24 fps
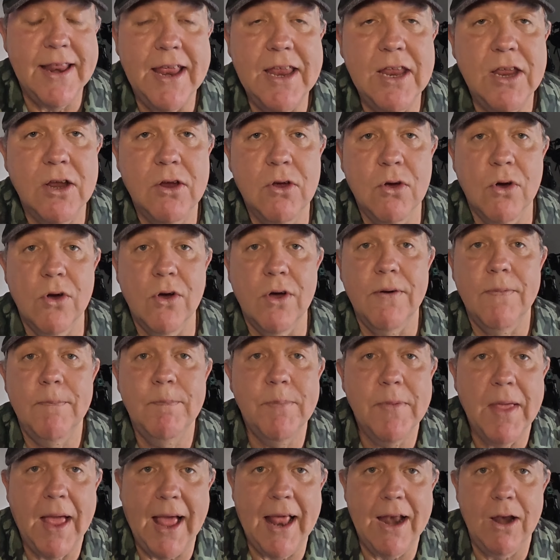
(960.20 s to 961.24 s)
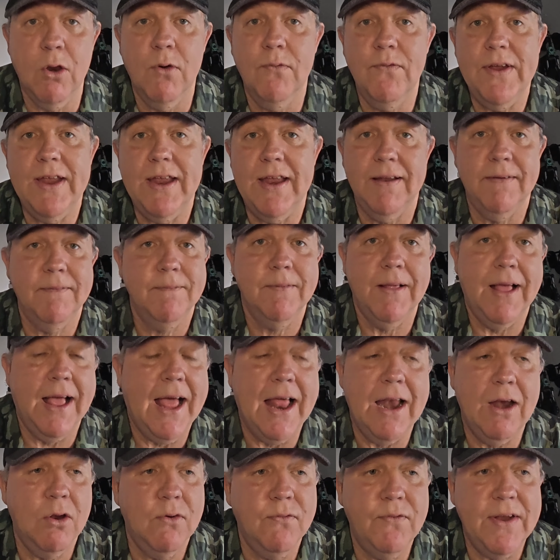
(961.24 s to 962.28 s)
there you go. I love it.
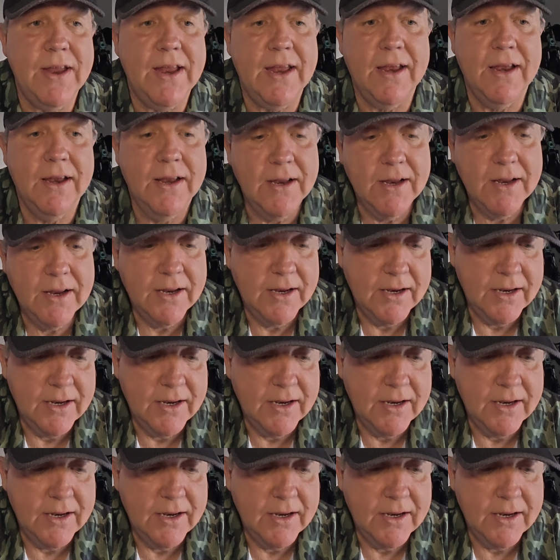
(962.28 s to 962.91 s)
I love it.